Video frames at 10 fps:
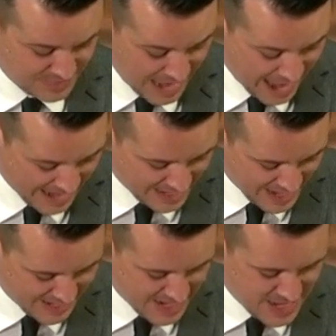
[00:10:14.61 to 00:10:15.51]
In
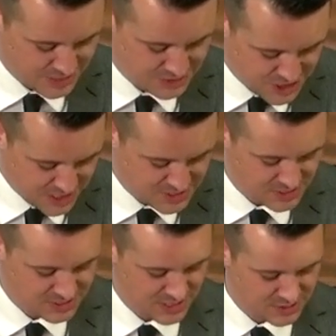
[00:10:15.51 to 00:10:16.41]
Haggai,
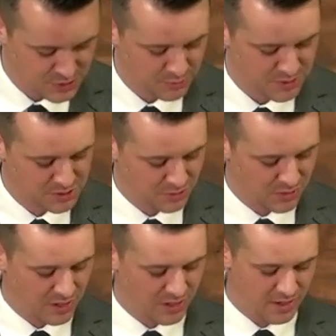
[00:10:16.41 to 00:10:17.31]
Jesus is the
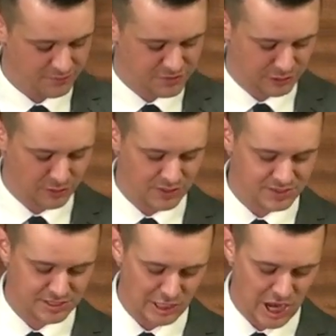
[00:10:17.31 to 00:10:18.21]
restorer of the
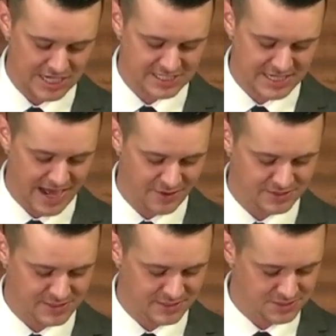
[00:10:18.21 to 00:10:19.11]
Lord's lost
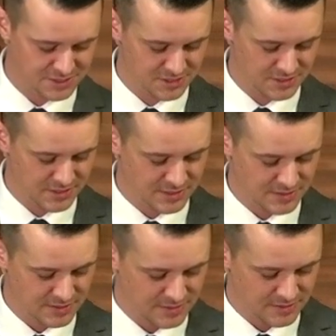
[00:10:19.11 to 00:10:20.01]
heritage.
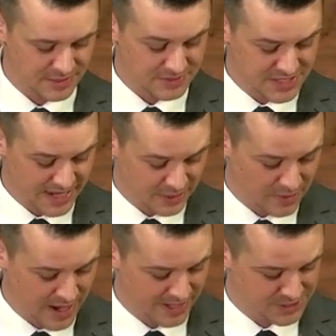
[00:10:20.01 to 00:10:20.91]
In
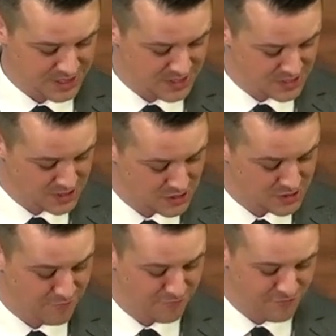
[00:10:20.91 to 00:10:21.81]
Zechariah, Jesus
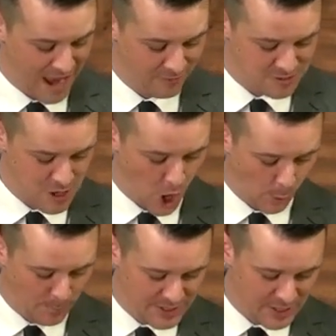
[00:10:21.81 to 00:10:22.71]
is the fountain
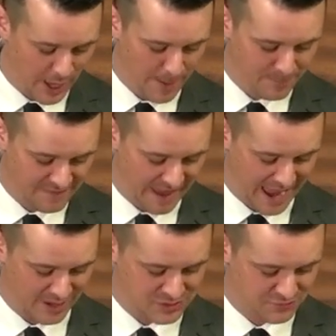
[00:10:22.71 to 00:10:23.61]
opened up in the
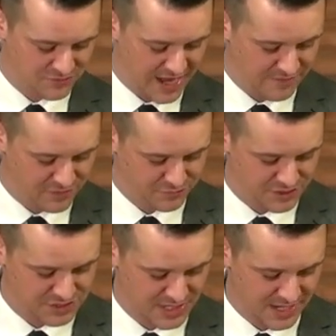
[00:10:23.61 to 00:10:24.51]
house of David
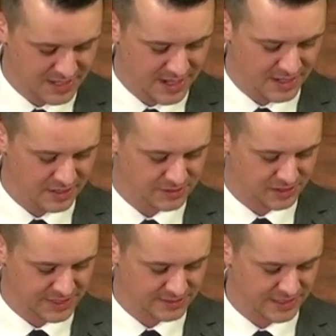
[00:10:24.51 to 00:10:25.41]
for sin and
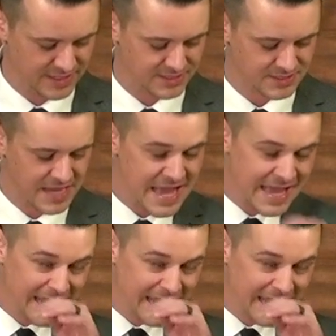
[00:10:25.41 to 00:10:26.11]
uncleanliness.